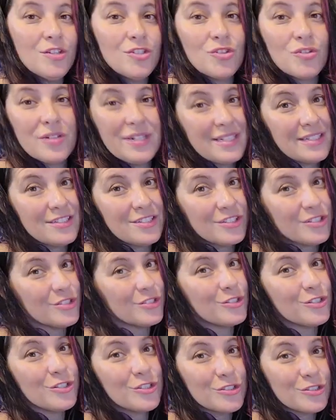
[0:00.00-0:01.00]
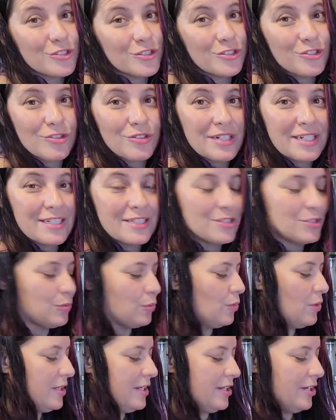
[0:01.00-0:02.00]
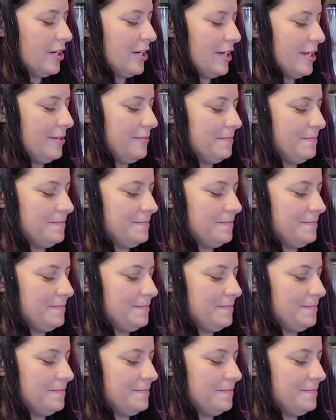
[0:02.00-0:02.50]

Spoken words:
treats, desserts, drinks, whatnot.